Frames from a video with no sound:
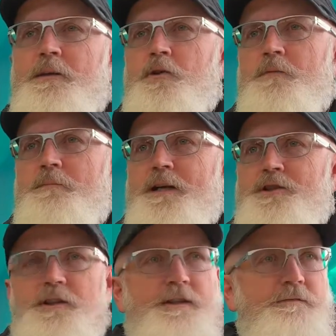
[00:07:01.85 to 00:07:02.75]
a good
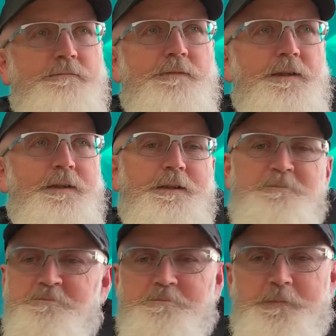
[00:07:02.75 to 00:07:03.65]
budget in
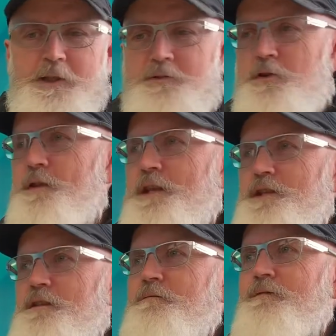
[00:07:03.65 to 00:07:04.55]

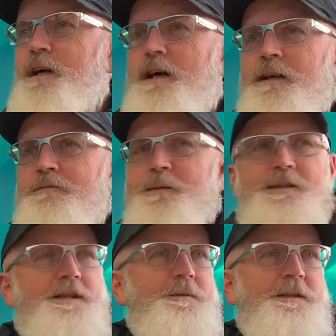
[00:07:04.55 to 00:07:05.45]
2005, by the
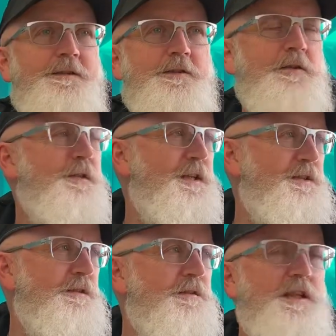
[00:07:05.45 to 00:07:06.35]
time you get to
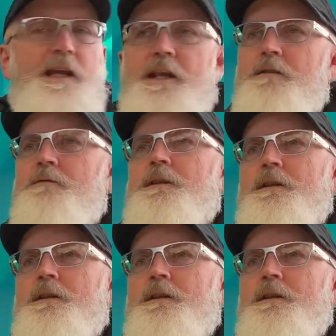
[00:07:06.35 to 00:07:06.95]
2010,